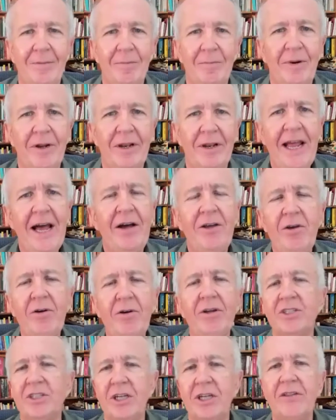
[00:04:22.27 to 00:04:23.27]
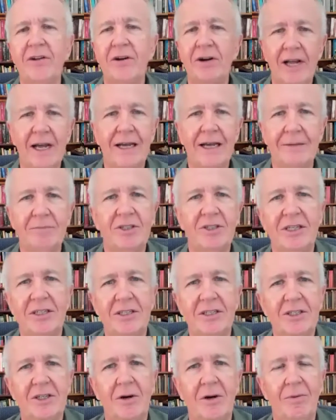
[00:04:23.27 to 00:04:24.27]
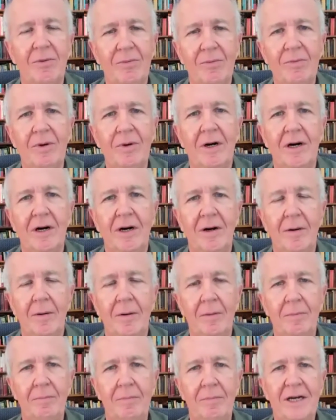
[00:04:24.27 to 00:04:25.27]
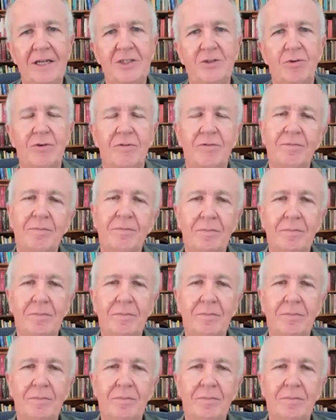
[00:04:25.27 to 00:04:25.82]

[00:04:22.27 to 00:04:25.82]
But now you can see their names. And so by sort of